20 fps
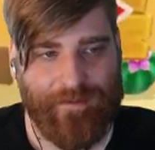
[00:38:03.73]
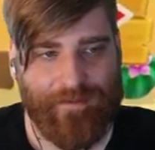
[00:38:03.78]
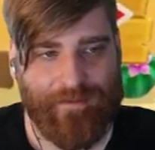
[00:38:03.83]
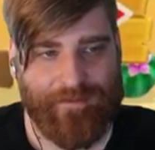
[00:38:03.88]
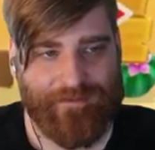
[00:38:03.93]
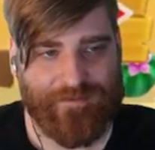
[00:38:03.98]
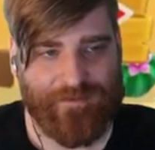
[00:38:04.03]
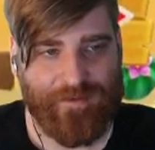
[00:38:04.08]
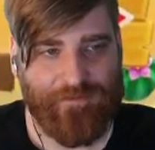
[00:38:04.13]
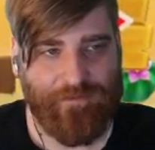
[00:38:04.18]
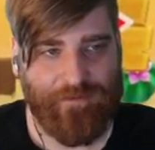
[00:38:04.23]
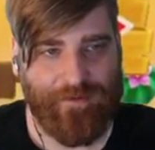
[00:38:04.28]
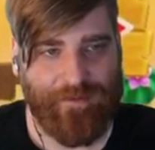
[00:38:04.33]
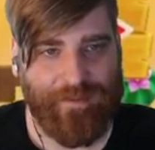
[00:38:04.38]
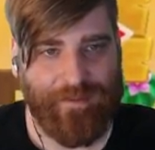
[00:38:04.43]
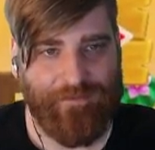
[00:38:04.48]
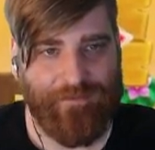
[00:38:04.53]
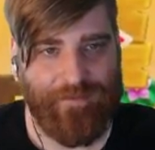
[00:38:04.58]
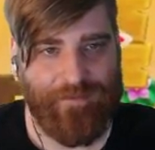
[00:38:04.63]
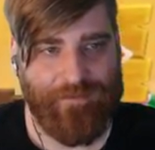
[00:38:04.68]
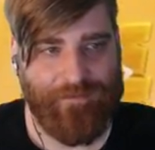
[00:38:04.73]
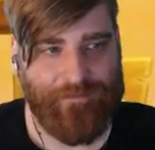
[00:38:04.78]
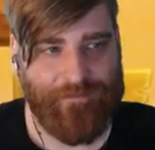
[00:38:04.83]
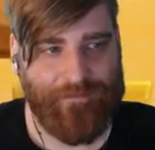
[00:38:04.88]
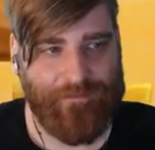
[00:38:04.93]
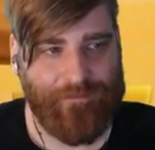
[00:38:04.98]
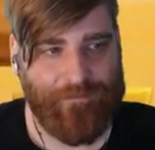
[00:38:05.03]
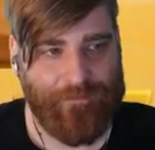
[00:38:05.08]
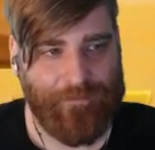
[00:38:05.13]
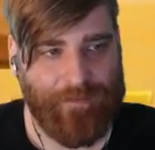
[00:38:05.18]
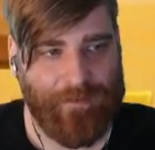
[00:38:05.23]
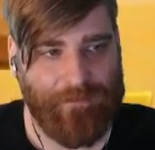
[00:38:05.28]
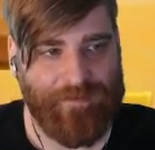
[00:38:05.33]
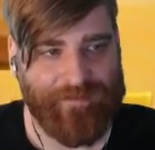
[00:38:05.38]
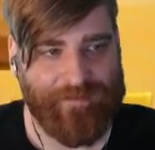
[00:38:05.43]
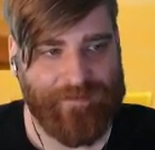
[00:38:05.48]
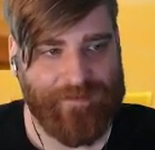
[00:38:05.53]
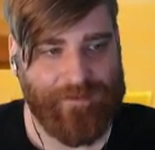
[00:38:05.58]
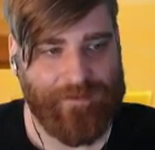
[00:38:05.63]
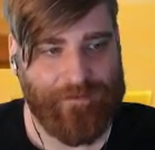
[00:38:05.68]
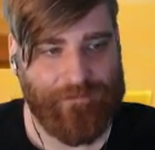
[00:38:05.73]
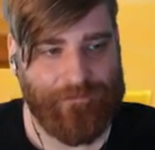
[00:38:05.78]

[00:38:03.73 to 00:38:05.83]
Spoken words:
straightforward level, but we'll see.